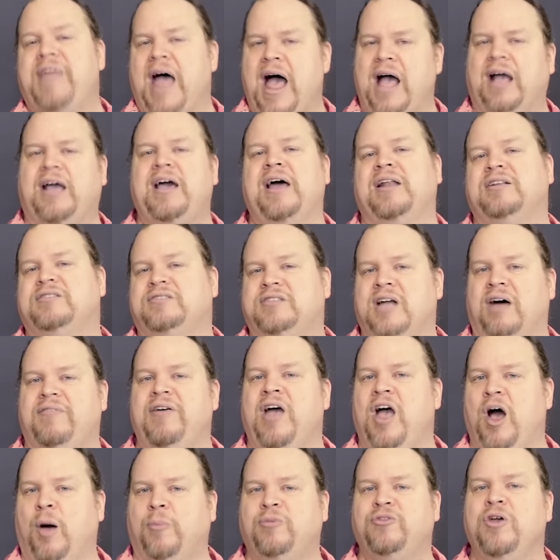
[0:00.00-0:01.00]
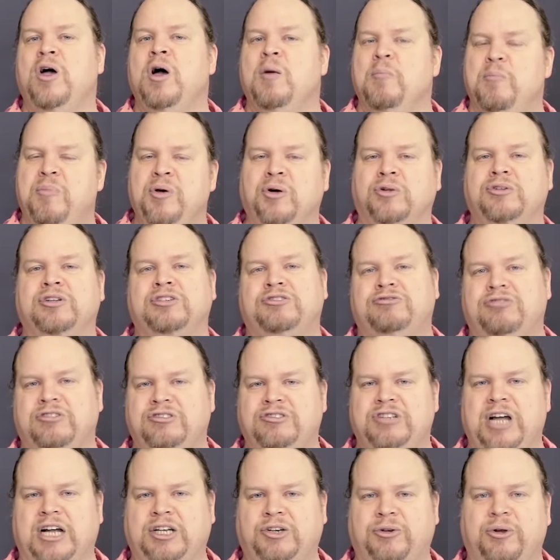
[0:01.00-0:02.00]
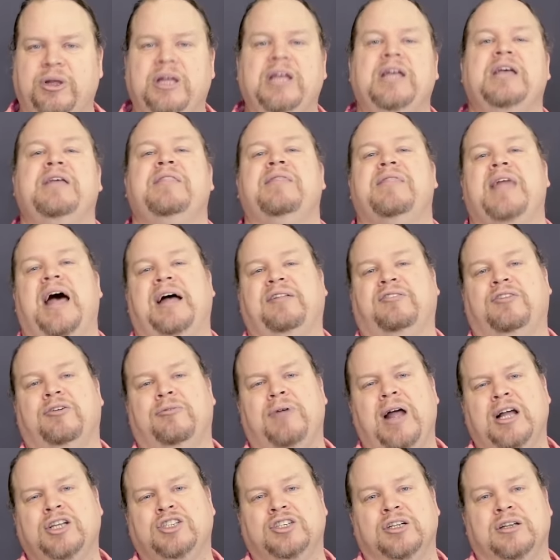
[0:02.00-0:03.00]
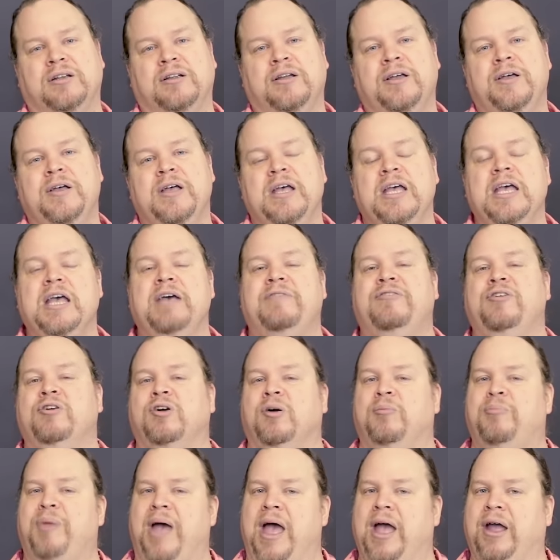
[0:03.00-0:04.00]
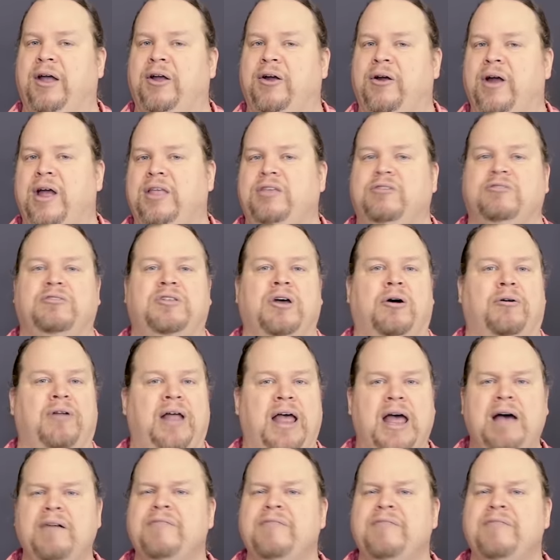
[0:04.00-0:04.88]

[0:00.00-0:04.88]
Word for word: that kind of stuff helps build a trajectory in that direction. If you're a banker and you don't